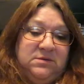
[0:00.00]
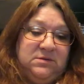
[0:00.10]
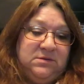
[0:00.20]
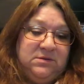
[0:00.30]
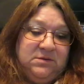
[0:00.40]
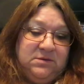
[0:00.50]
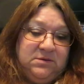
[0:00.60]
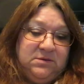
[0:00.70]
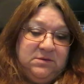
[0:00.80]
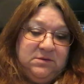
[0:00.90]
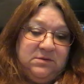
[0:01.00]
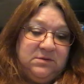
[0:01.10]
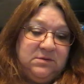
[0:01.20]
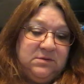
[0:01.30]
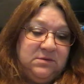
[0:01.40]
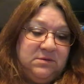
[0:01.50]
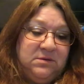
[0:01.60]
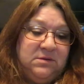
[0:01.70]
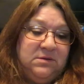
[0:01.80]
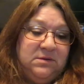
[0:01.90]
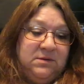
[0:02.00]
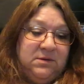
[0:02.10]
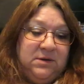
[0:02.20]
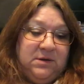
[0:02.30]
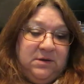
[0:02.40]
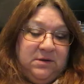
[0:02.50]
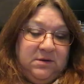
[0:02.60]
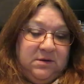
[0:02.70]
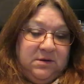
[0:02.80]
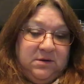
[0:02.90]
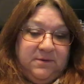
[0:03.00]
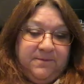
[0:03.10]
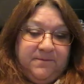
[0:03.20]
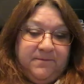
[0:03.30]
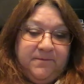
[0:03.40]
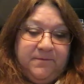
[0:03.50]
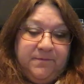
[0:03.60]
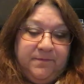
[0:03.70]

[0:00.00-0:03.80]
Nobody speaks.